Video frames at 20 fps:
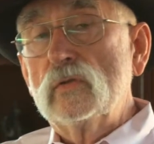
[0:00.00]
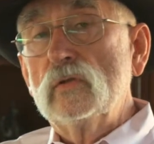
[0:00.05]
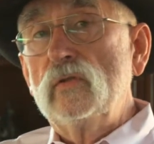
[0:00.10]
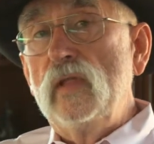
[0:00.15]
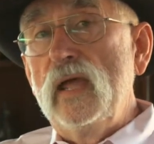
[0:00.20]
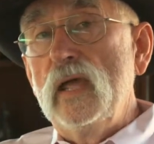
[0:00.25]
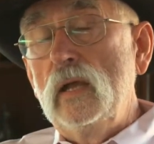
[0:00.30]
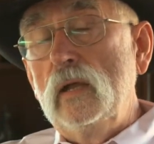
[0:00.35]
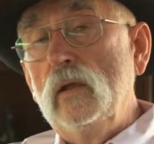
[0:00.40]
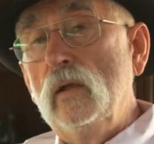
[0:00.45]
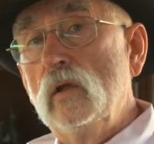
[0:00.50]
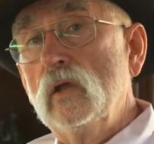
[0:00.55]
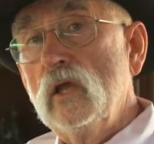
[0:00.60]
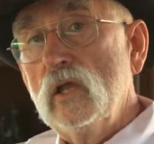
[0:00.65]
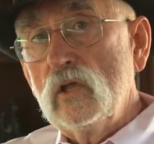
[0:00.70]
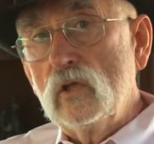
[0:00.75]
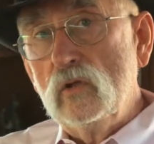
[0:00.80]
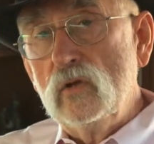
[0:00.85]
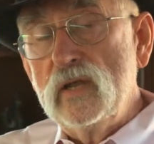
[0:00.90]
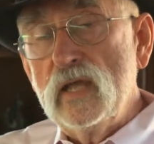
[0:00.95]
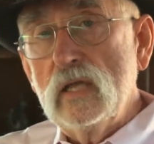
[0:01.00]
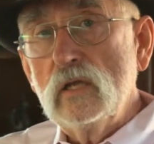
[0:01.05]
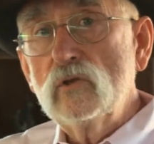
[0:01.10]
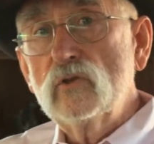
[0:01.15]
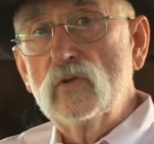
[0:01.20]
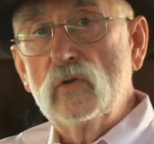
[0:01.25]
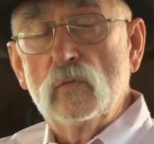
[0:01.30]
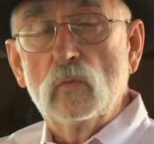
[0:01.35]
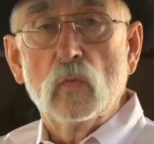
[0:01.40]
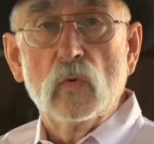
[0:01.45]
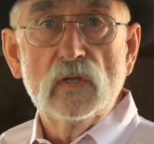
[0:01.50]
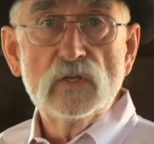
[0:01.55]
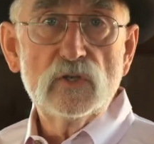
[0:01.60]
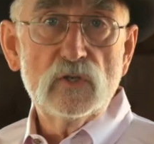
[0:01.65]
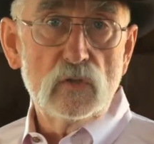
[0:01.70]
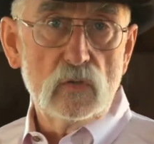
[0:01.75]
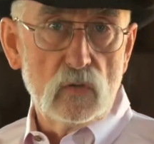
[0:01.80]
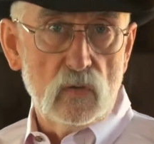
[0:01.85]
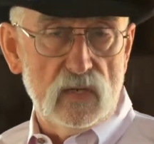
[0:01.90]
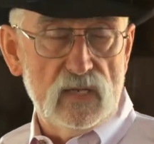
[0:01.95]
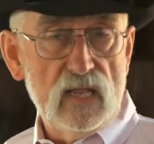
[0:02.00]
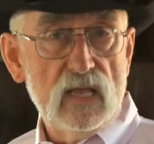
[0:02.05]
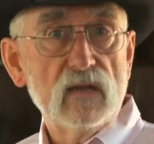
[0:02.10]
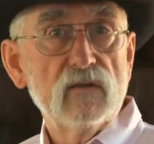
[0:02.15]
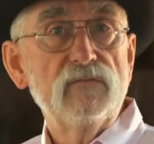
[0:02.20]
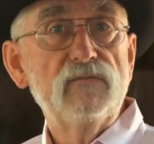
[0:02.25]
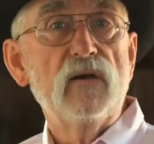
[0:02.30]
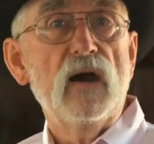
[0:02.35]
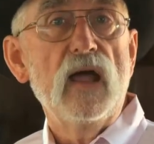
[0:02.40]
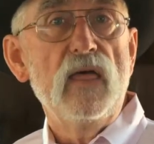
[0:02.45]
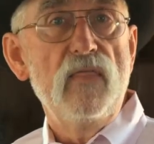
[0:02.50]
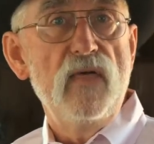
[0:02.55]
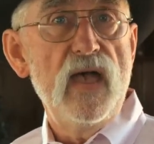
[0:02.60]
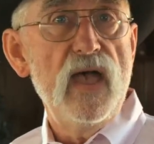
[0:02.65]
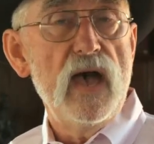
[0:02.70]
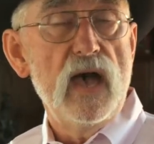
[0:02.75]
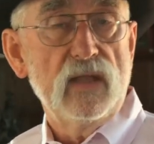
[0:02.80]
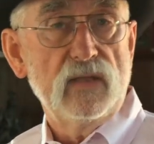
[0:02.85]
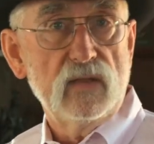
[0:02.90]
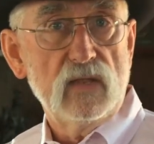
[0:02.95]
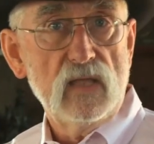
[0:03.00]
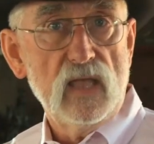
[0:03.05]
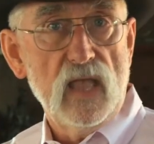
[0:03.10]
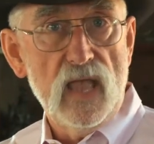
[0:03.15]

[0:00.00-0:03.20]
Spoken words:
Then you need to, once you identify that,